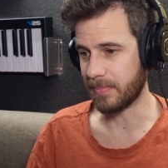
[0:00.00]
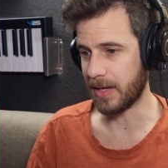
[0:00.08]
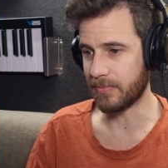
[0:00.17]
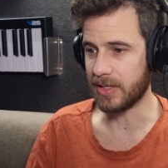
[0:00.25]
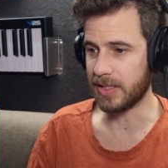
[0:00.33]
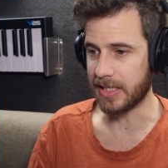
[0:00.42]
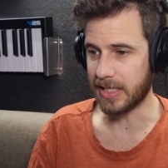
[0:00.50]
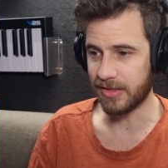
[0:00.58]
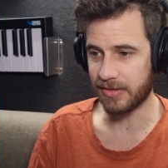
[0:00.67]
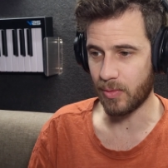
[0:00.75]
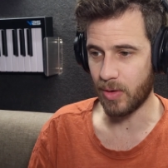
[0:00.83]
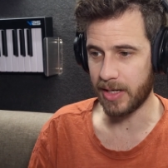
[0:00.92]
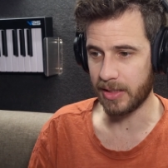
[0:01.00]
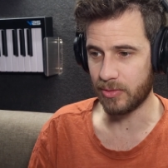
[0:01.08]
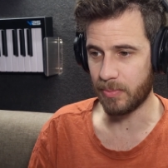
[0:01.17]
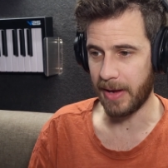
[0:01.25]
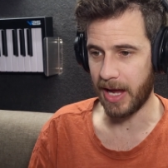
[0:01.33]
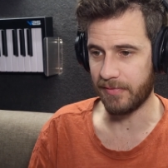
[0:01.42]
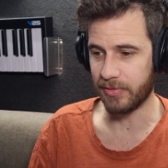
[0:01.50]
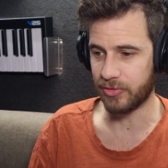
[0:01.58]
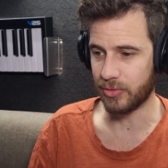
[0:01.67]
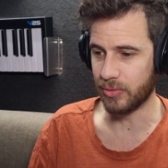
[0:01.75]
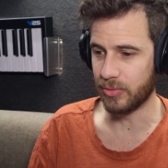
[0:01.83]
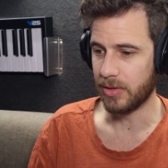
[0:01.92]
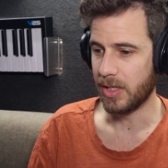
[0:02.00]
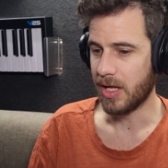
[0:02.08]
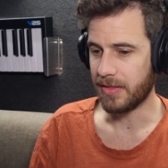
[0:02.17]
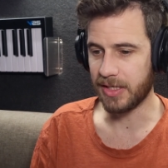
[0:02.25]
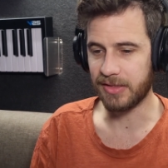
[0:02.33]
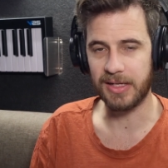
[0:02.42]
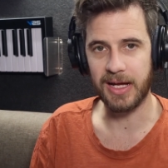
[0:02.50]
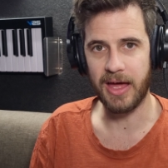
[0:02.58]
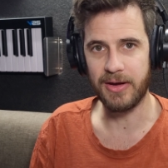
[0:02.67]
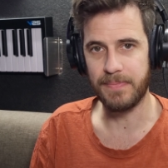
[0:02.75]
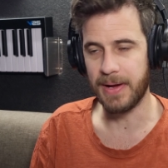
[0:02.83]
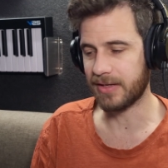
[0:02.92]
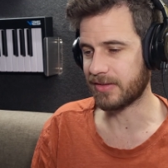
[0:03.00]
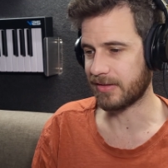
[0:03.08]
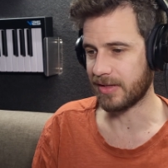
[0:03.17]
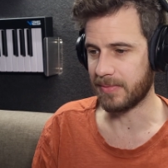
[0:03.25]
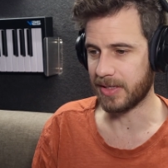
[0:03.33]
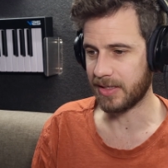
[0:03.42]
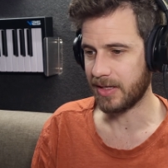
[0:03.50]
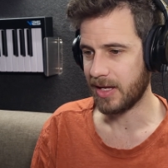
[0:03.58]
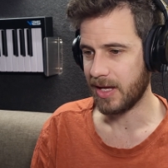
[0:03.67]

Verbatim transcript: But really, it's quite a little powerful tool. I think it's like a hundred bucks or something.